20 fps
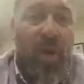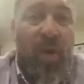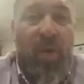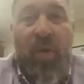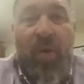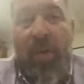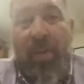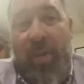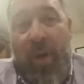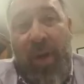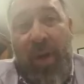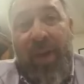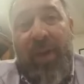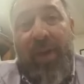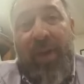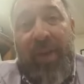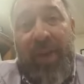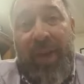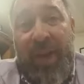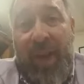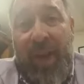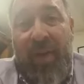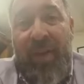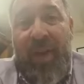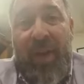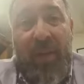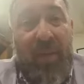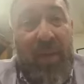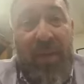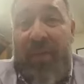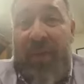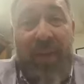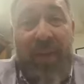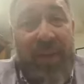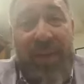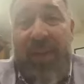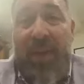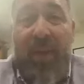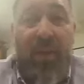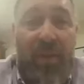or the broker that they're currently with
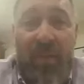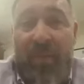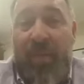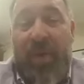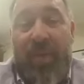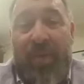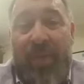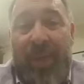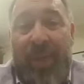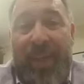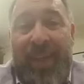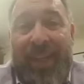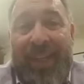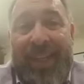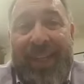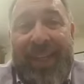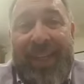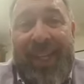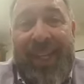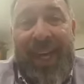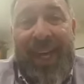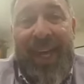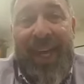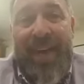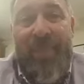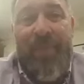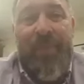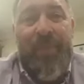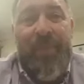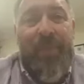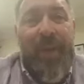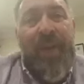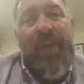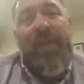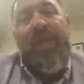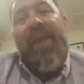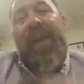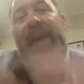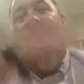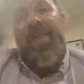didn't tell them properly. Um,
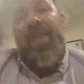the other